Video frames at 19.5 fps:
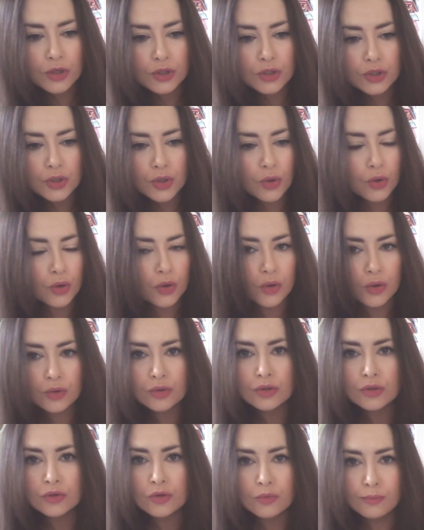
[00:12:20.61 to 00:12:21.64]
your
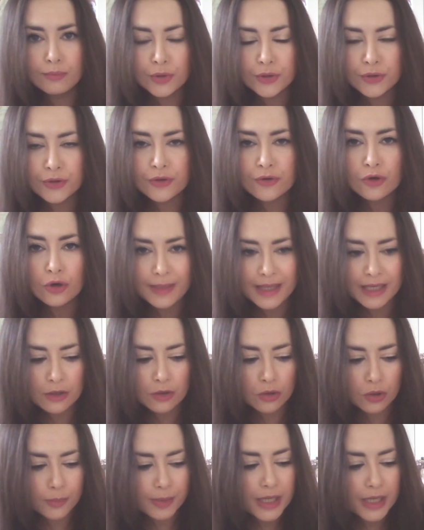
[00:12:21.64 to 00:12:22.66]
month coming
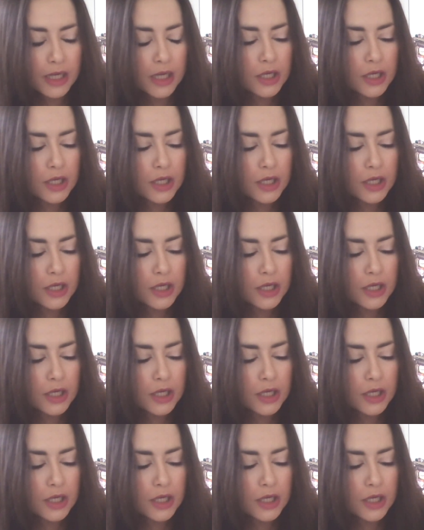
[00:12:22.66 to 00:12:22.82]
up.